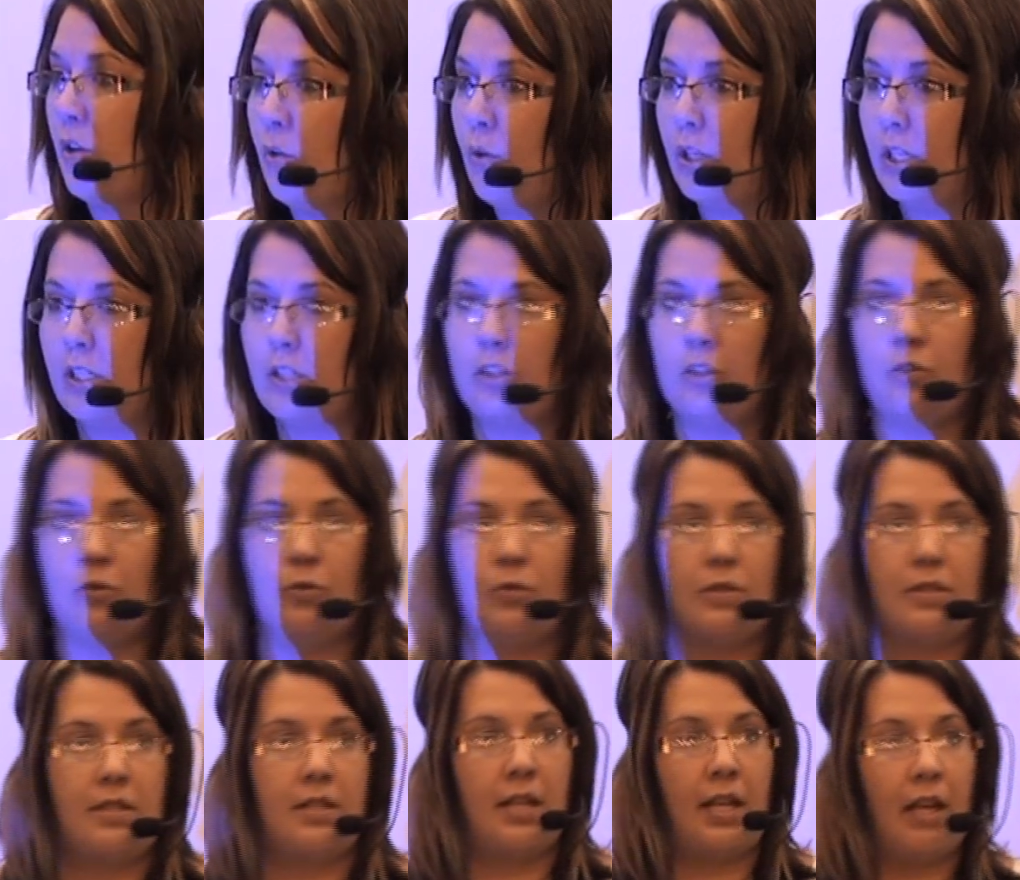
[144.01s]
you can
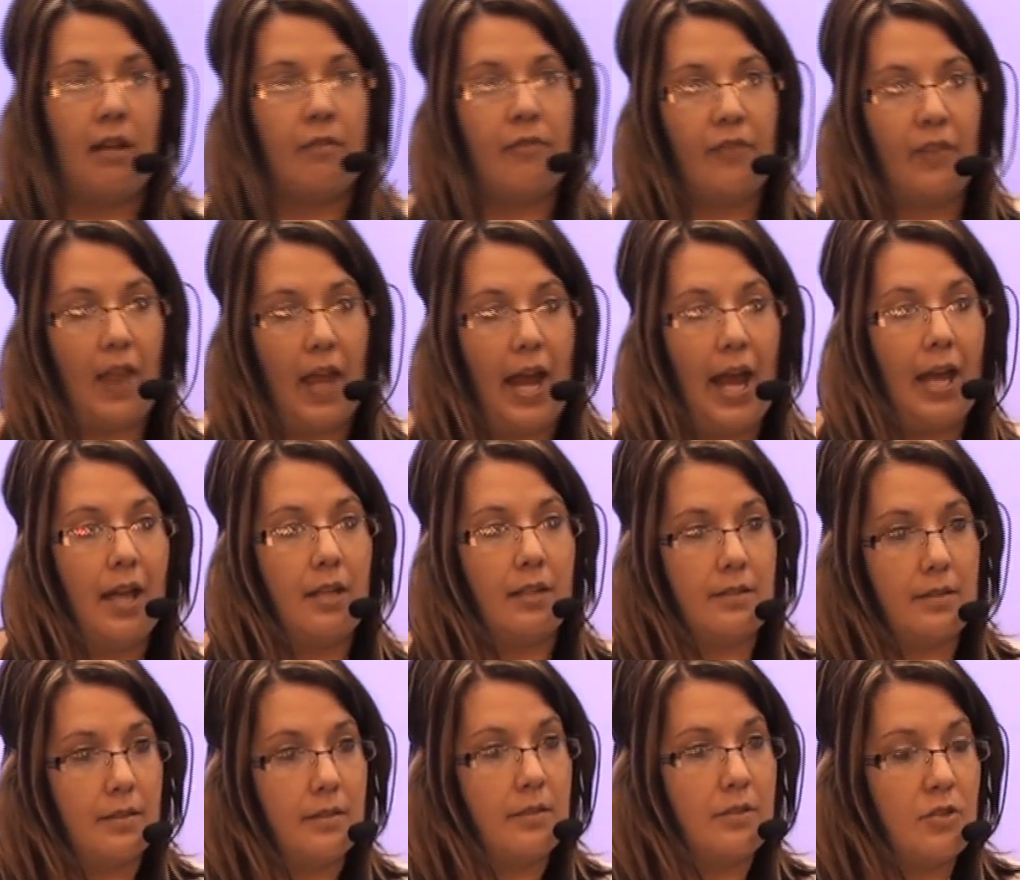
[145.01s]
use to get
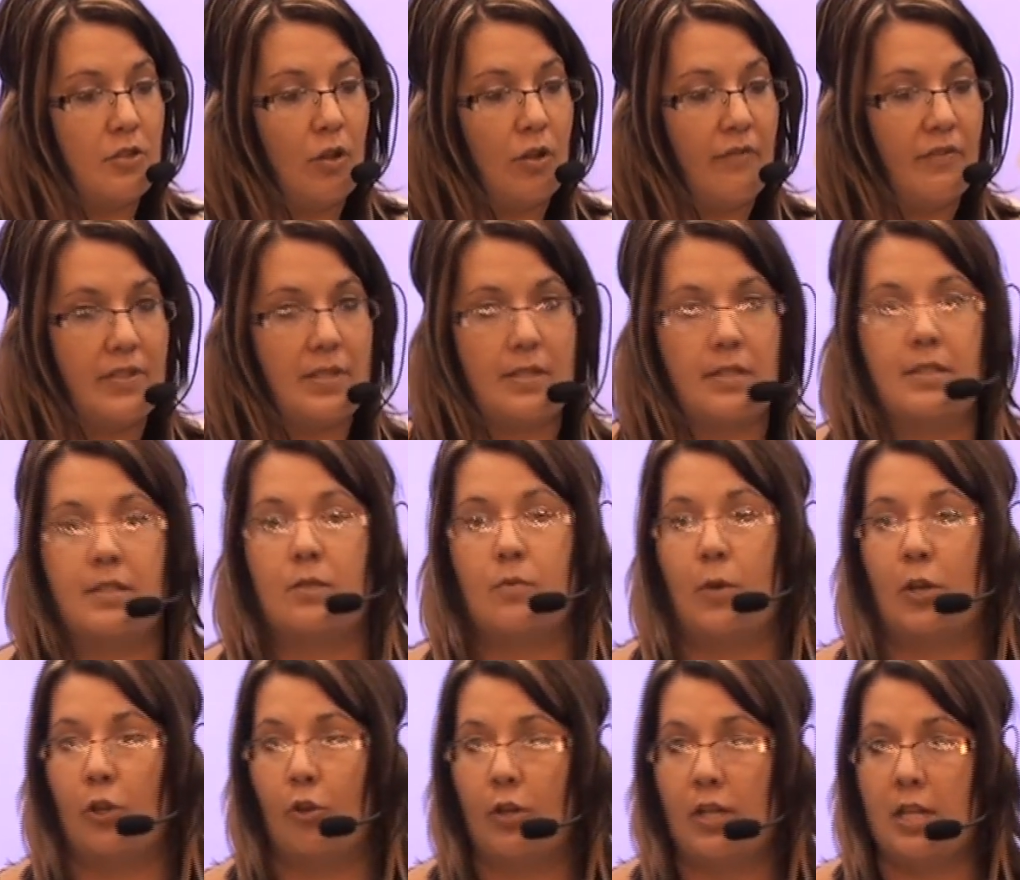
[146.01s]
flat surfaces
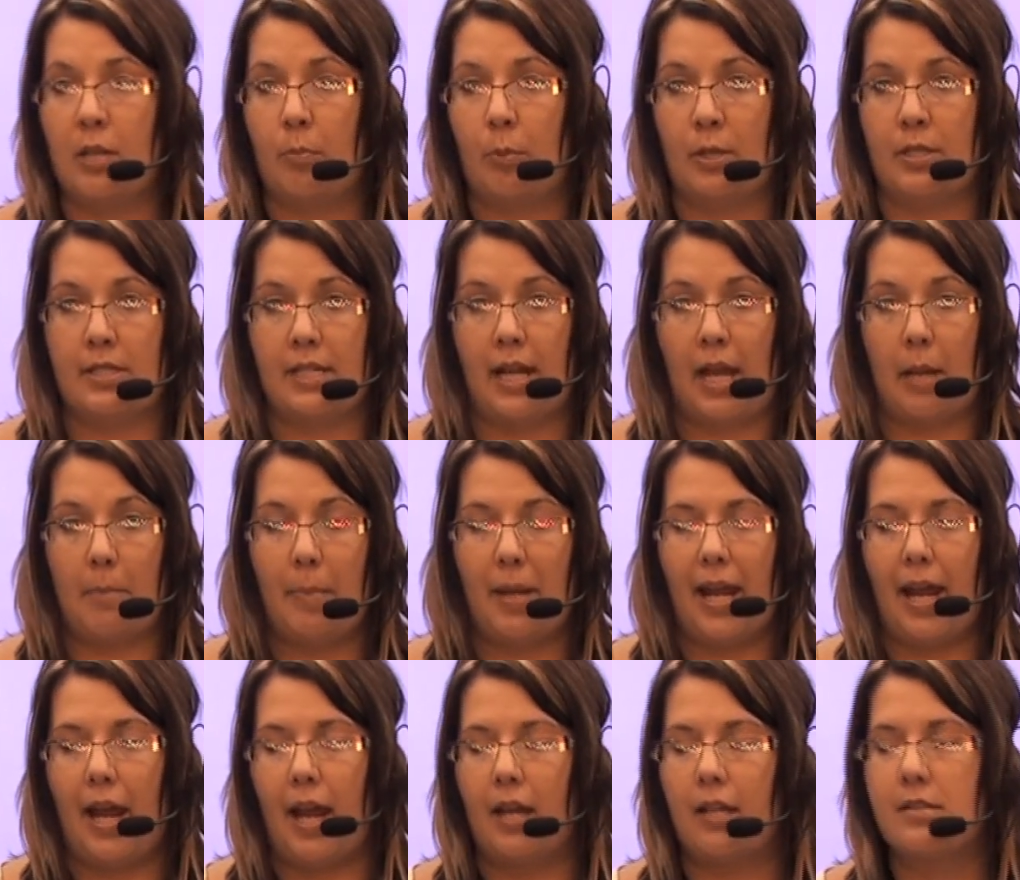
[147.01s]
when you're heat printing on
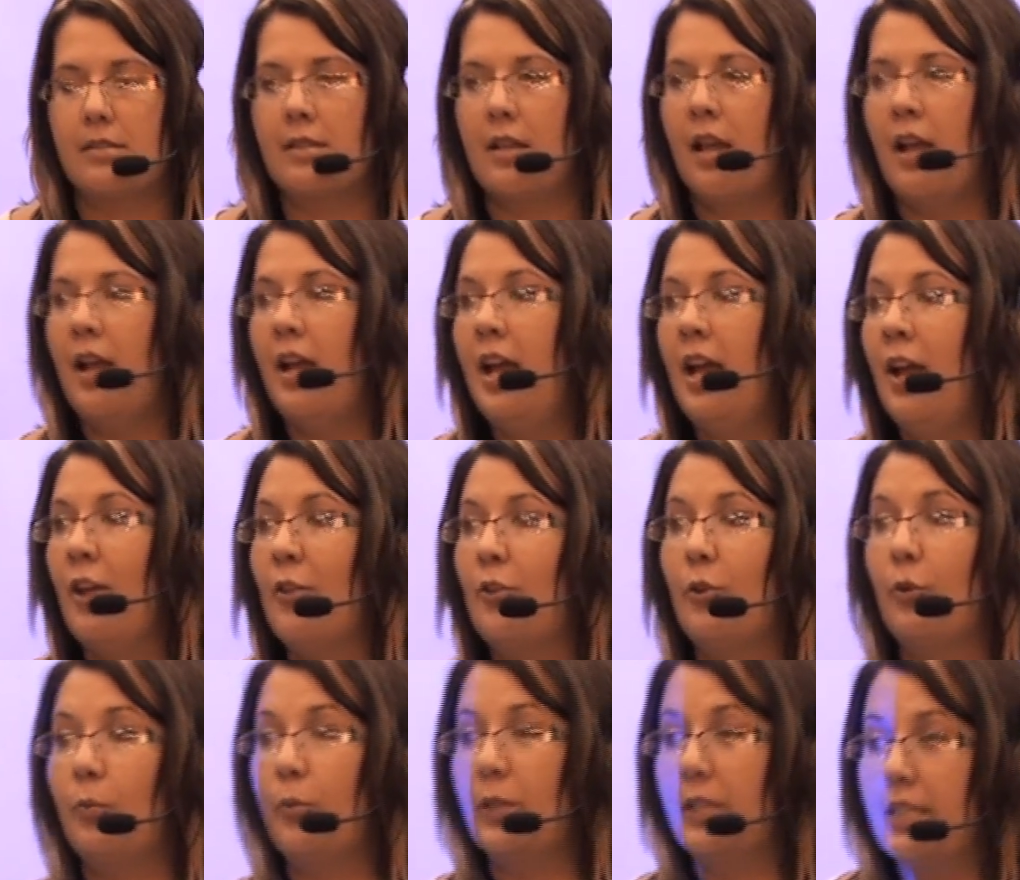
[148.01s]
bags.
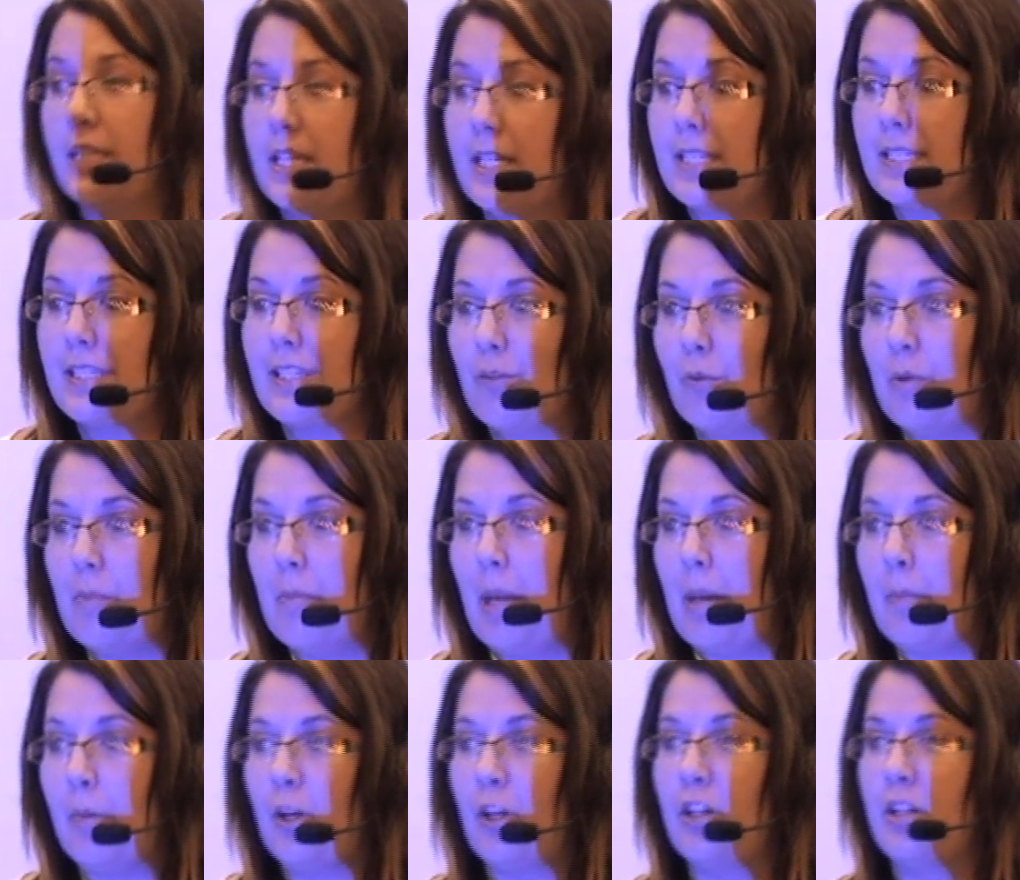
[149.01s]
They're really easy to
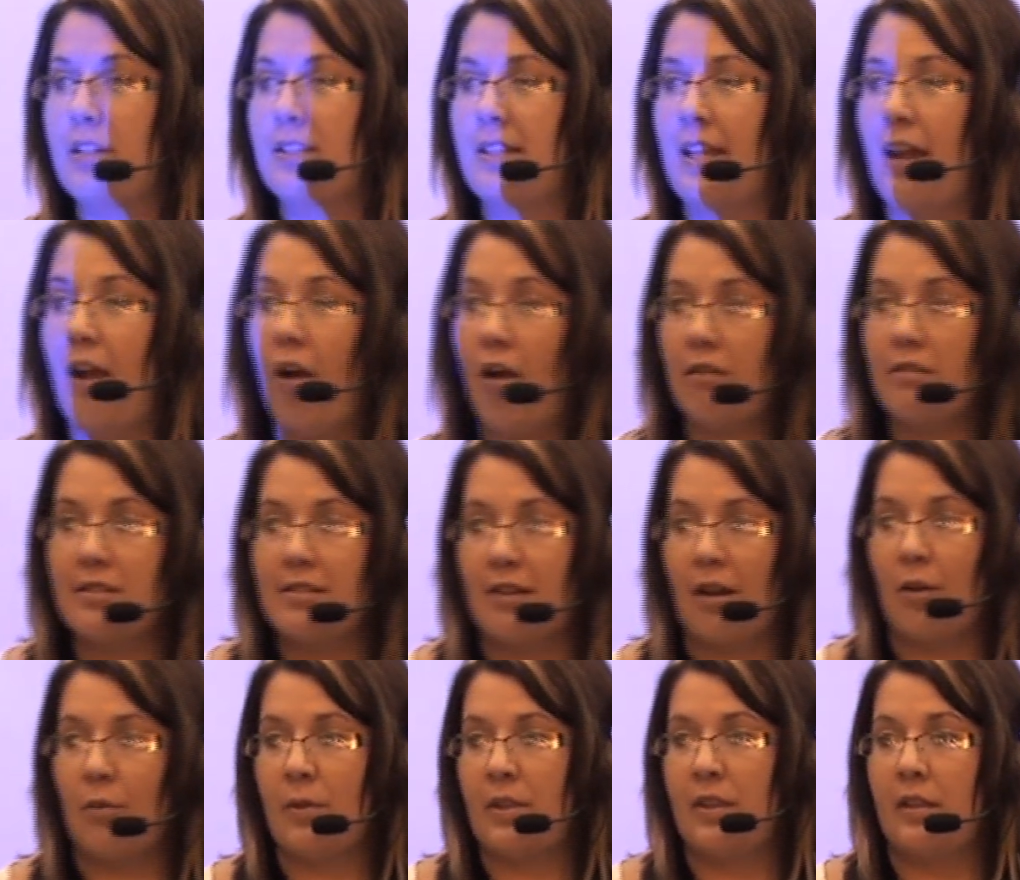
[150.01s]
remember because they all
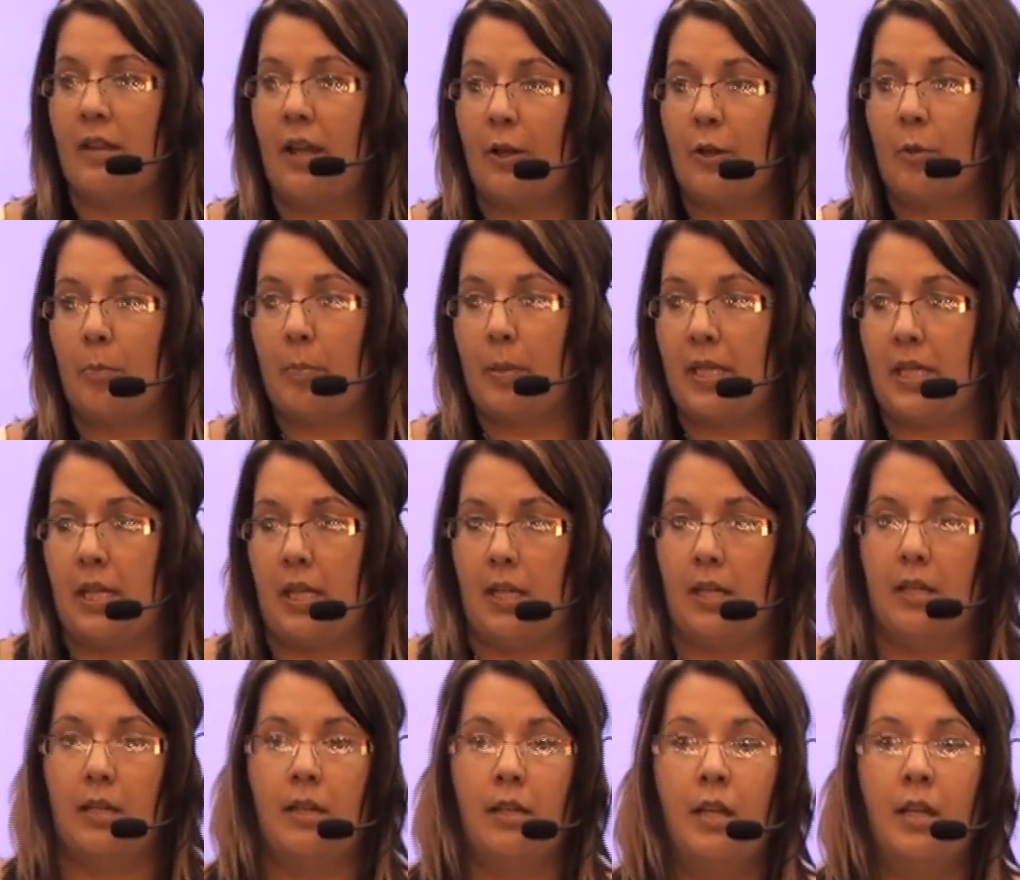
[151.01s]
start with the letter P.